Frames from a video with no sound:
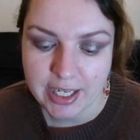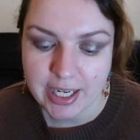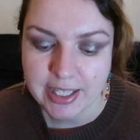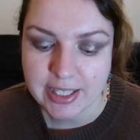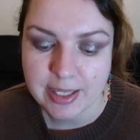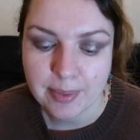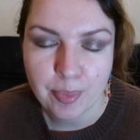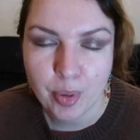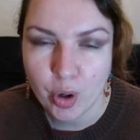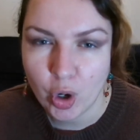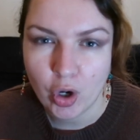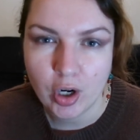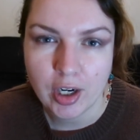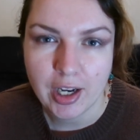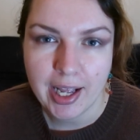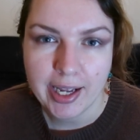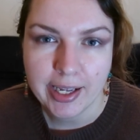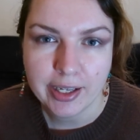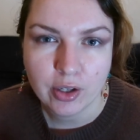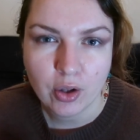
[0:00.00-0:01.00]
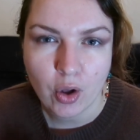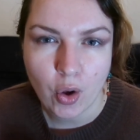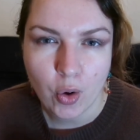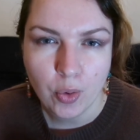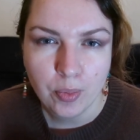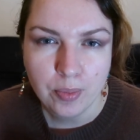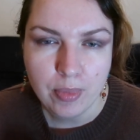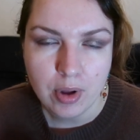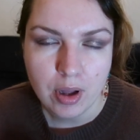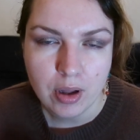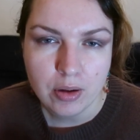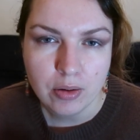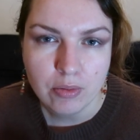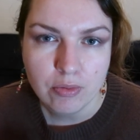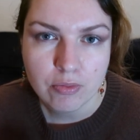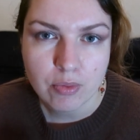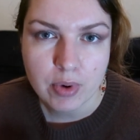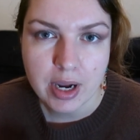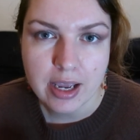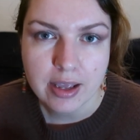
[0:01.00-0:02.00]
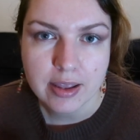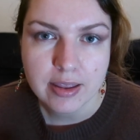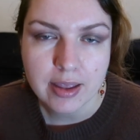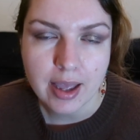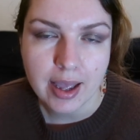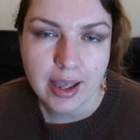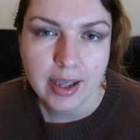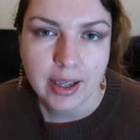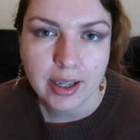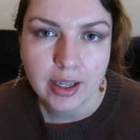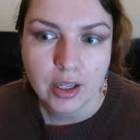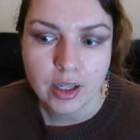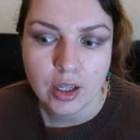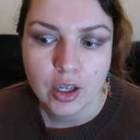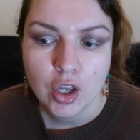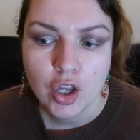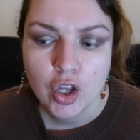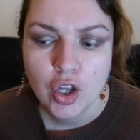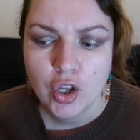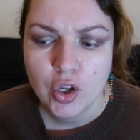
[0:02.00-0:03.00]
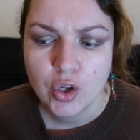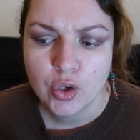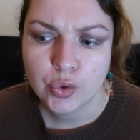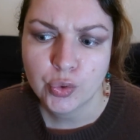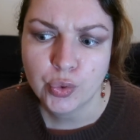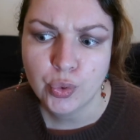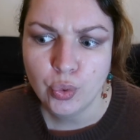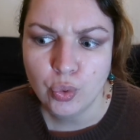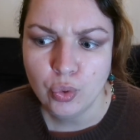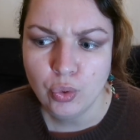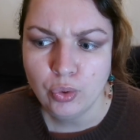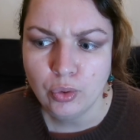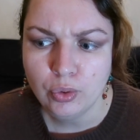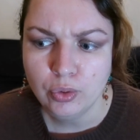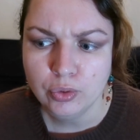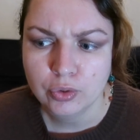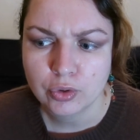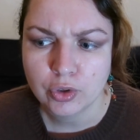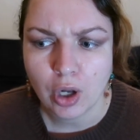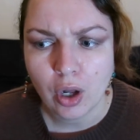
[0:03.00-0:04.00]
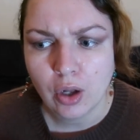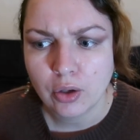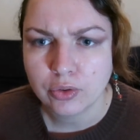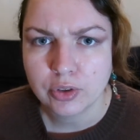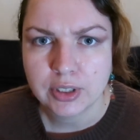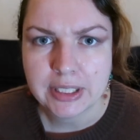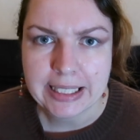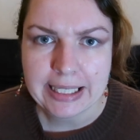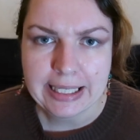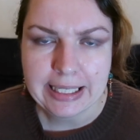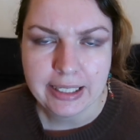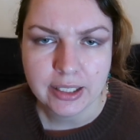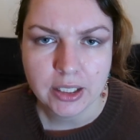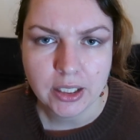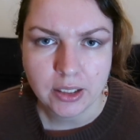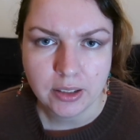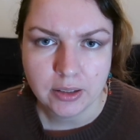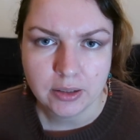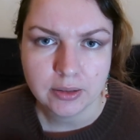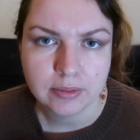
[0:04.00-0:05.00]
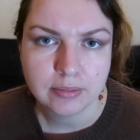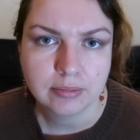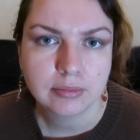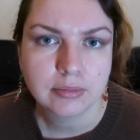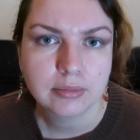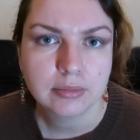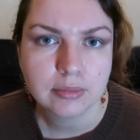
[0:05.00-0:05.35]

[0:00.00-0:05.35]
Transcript: It's a pearl-like combo with a cool tone teal,